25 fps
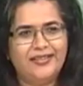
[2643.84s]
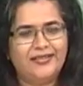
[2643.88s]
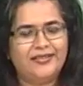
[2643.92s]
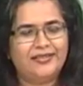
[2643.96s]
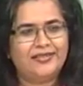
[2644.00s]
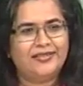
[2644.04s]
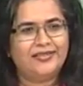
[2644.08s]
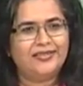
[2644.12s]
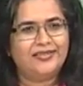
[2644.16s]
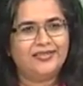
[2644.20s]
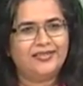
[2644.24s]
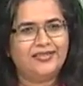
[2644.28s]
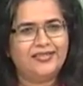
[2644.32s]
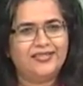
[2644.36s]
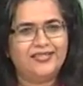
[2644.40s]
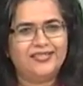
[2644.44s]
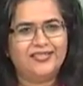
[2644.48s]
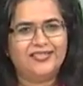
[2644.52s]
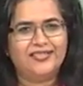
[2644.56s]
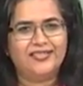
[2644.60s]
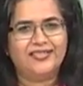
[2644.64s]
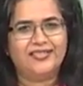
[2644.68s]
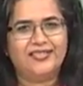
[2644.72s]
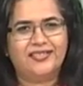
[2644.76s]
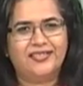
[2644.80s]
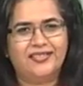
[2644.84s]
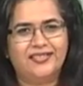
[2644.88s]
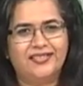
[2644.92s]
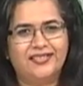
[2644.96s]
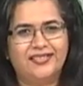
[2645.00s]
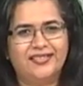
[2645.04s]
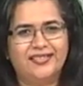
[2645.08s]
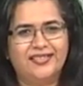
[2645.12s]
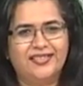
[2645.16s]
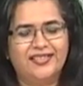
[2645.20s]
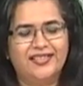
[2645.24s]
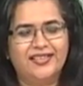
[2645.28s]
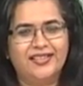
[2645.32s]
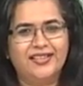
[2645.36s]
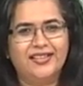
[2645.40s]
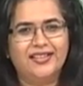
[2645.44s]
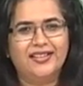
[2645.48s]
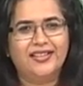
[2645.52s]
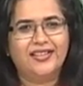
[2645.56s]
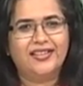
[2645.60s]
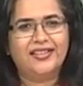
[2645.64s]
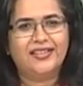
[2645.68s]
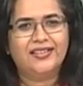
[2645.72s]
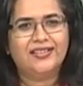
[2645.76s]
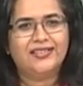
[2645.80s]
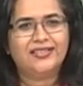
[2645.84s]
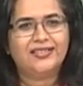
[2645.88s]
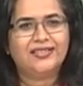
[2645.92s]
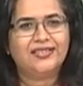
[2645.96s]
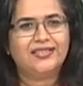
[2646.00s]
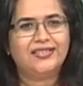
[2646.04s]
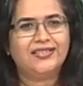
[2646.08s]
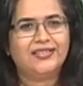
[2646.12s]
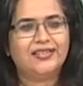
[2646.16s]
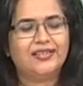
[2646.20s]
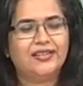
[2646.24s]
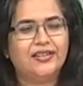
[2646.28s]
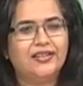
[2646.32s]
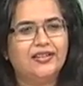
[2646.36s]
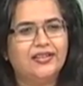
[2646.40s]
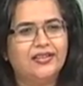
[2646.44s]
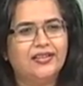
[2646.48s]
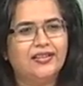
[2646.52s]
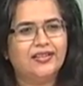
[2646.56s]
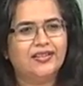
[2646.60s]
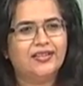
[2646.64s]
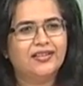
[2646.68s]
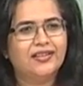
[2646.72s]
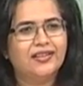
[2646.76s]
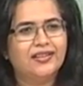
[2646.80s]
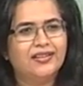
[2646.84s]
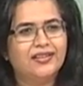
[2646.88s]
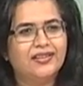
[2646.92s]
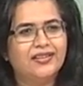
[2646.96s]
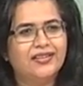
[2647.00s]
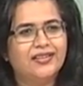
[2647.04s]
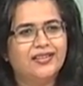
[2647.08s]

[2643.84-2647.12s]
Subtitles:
(no one is talking)